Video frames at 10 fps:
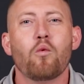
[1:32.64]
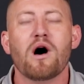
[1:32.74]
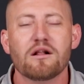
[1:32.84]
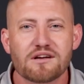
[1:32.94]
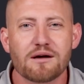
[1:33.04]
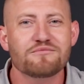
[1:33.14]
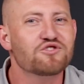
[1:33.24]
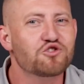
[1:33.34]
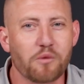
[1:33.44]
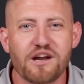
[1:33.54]
Welcome
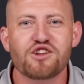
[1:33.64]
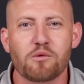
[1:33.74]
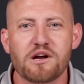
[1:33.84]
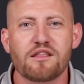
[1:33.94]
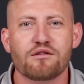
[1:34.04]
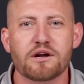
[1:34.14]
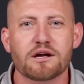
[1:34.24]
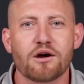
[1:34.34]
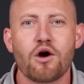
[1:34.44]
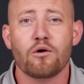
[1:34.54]
to 2023.
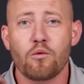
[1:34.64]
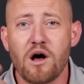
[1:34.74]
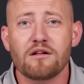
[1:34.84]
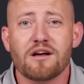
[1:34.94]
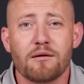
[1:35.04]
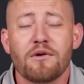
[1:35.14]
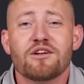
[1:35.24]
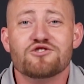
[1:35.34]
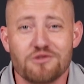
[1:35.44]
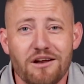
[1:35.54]
Welcome
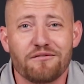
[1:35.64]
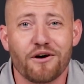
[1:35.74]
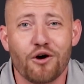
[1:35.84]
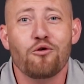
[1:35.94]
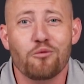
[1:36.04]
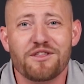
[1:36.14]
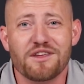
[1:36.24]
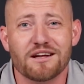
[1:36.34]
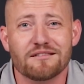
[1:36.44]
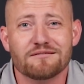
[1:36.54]
to Info with
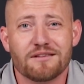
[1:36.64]
Ian.